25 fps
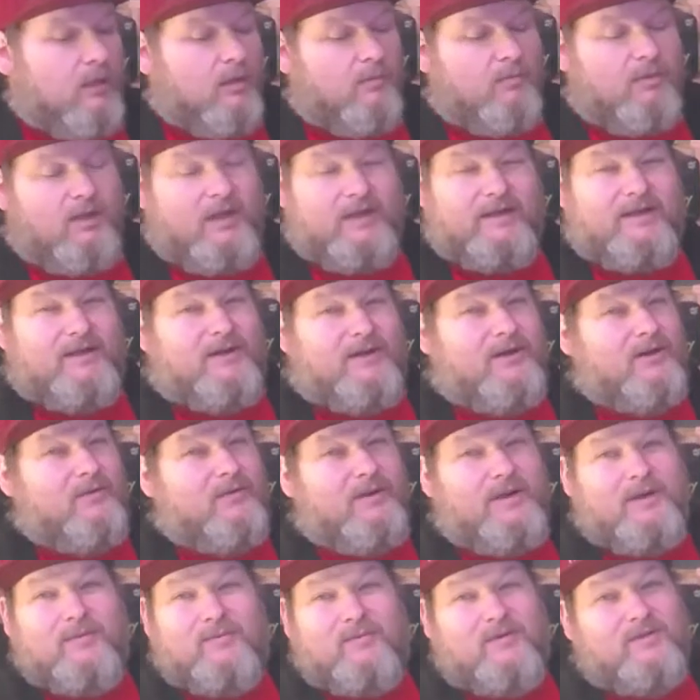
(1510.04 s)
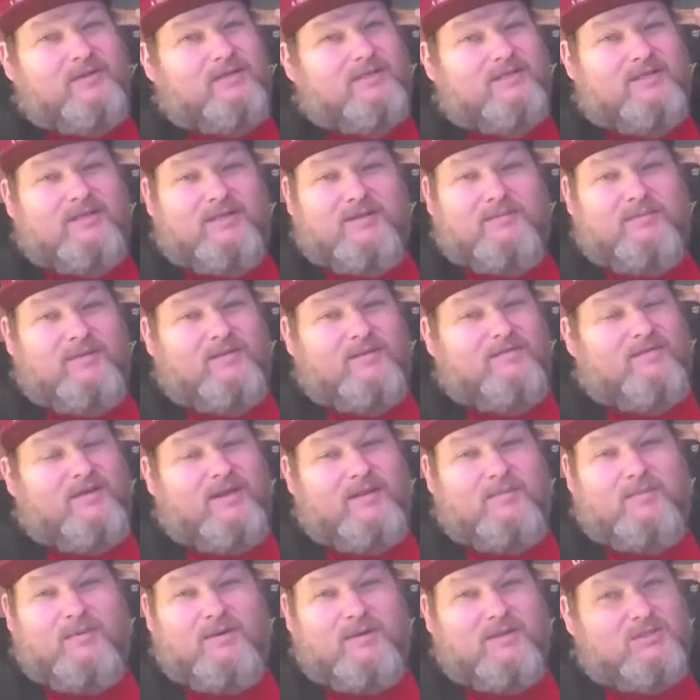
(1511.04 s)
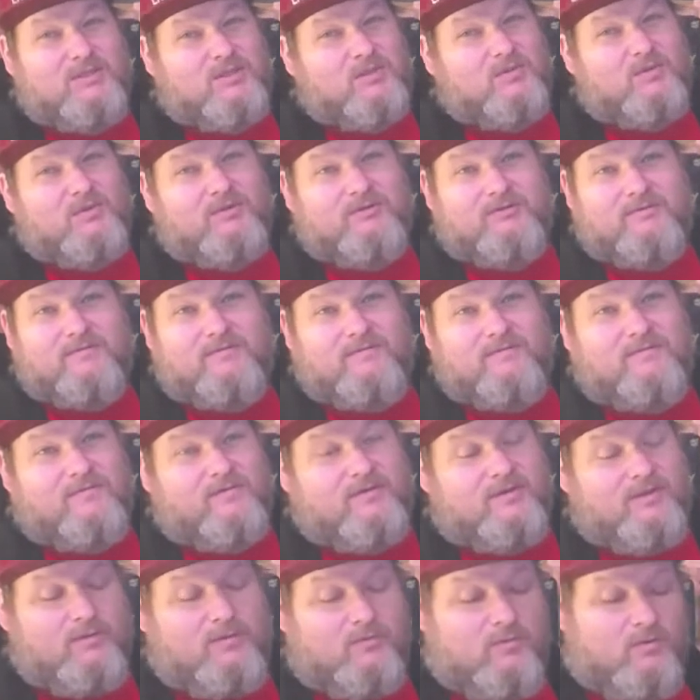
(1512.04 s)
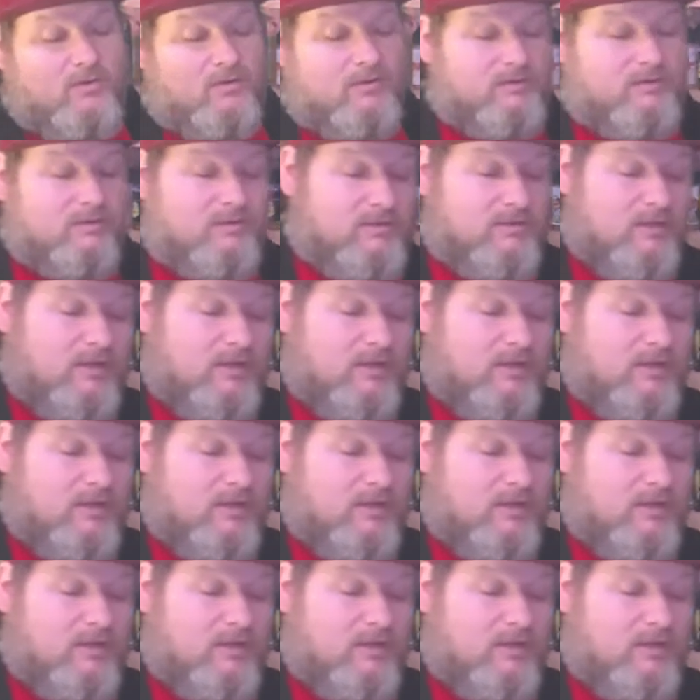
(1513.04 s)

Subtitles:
But I don't know anyone that's going to be vaping at 230 watts